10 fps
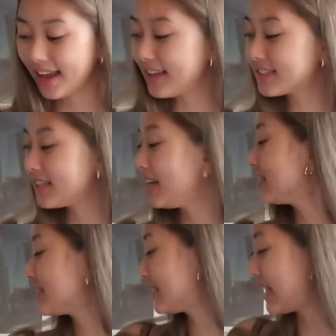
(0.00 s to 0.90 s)
it's
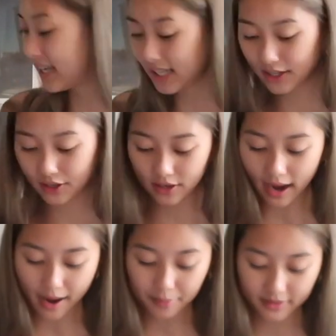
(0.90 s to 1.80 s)
insanely good.
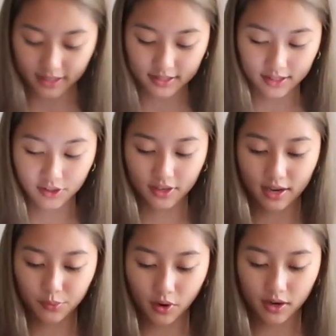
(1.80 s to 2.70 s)
I'm addicted to
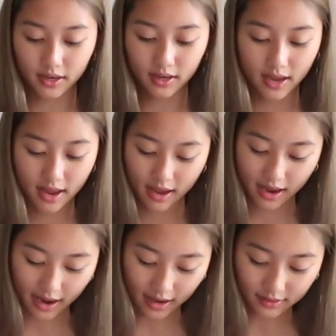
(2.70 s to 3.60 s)
that one,
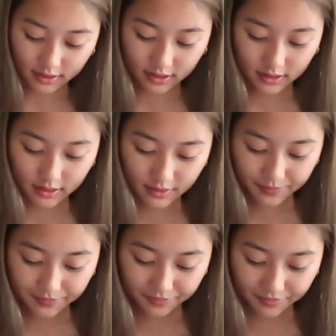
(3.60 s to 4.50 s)
and
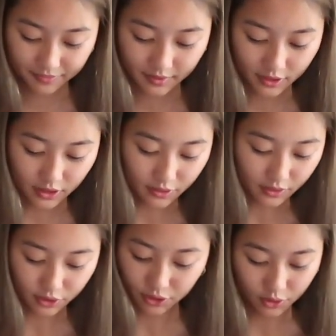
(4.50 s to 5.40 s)

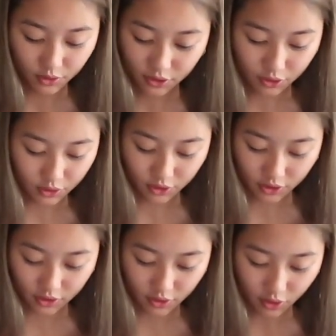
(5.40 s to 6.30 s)
you should
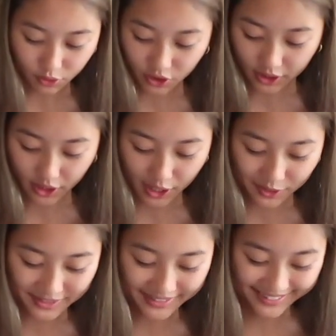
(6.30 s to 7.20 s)
just go check it out.
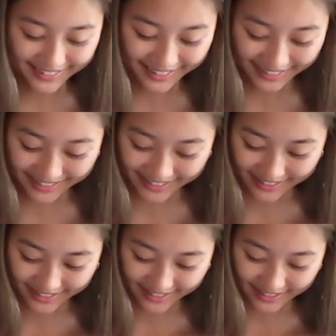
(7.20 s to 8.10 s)

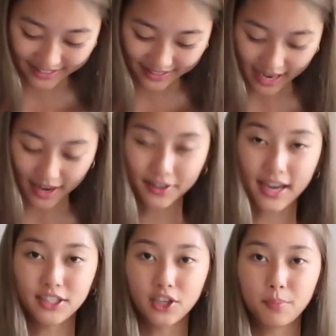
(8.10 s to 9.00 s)
Yeah,
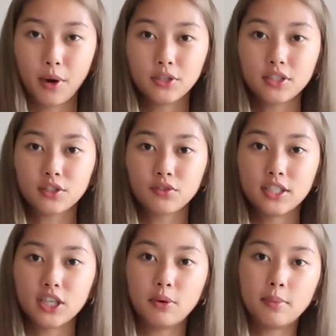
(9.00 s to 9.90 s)
okay, so the posters for
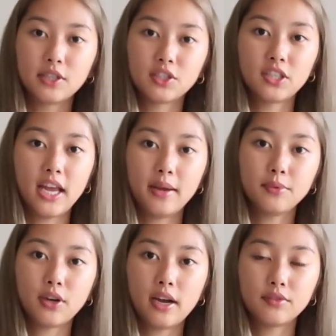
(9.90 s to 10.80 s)
each album are the same,
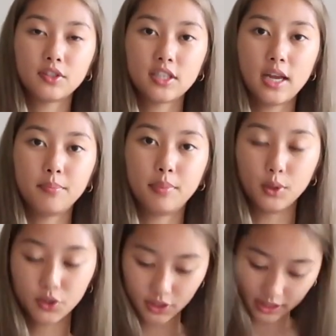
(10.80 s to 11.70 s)
so I have the same
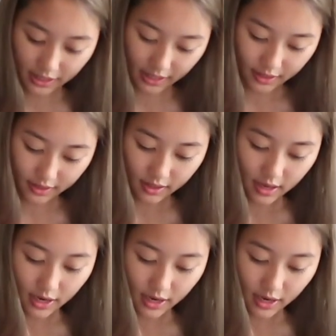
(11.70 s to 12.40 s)
poster in here.